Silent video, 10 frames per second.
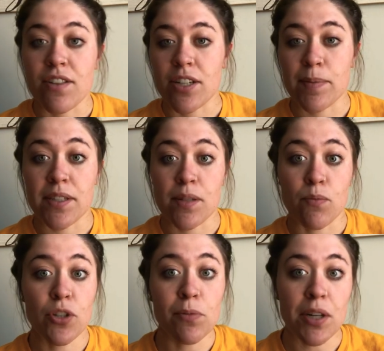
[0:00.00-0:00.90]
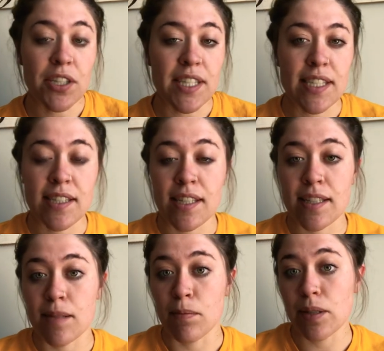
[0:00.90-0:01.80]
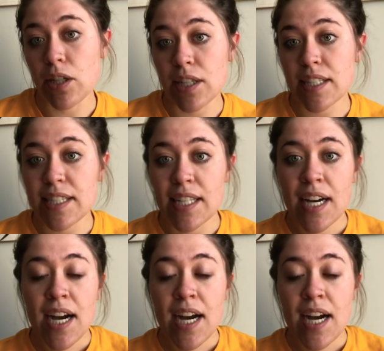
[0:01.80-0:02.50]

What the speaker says: There's been some rumors. He's seen some looks.